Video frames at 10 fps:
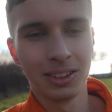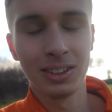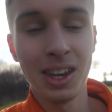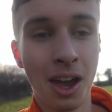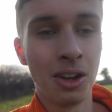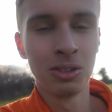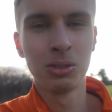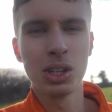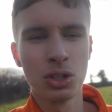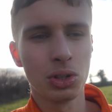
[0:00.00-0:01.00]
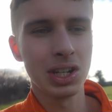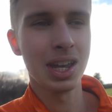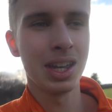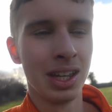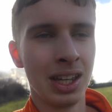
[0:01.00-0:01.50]
Yeah, really enjoyed
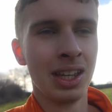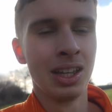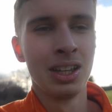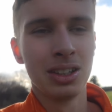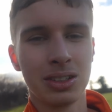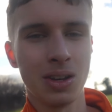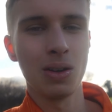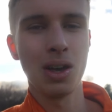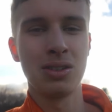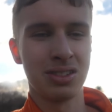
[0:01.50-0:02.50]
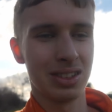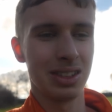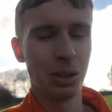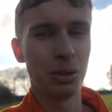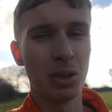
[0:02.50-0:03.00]
it. Solos
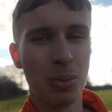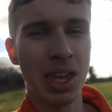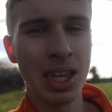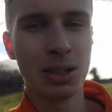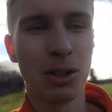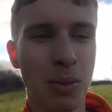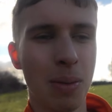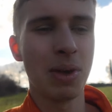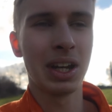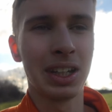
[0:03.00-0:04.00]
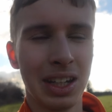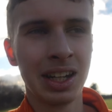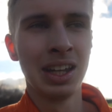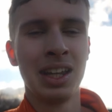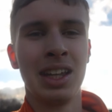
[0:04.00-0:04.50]
used to be sort of my big
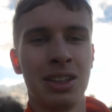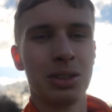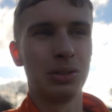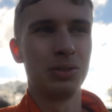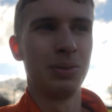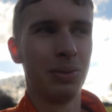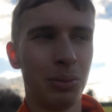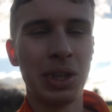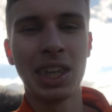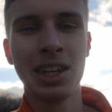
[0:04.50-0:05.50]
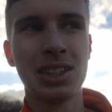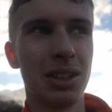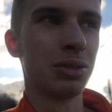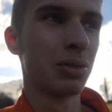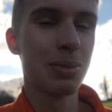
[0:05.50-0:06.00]
sort of weakness.
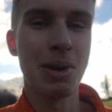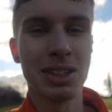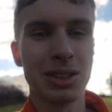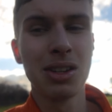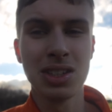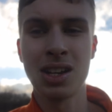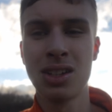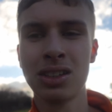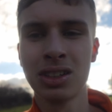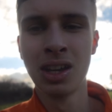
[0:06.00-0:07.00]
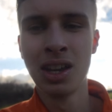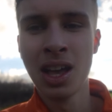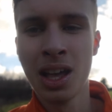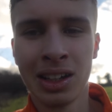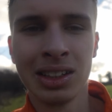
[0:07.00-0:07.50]
I was really bad at solo sessions.
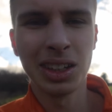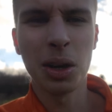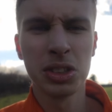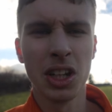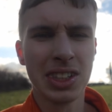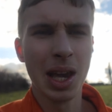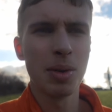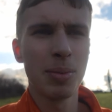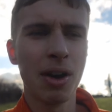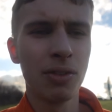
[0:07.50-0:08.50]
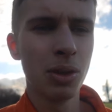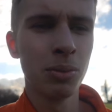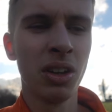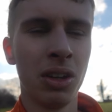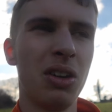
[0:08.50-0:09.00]
Now start to get a bit better with
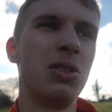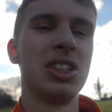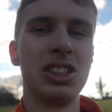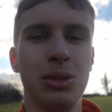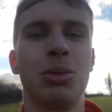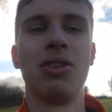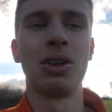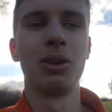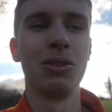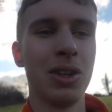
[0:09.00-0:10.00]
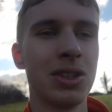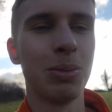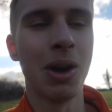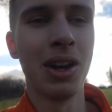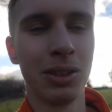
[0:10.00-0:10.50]
them. Obviously I do prefer group runs,
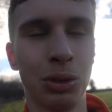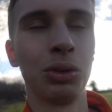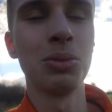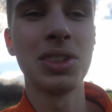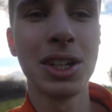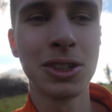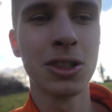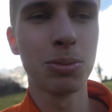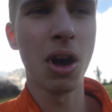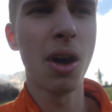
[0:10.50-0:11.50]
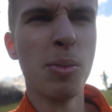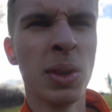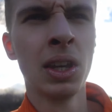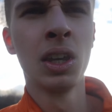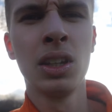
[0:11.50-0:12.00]
but or group sessions, but
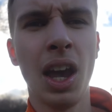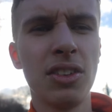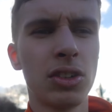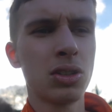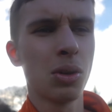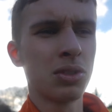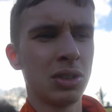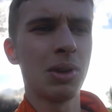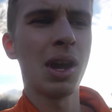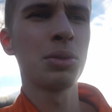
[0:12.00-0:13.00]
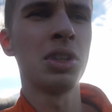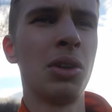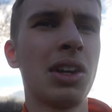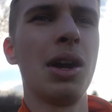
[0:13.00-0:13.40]
yeah, it's good to obviously be able to knock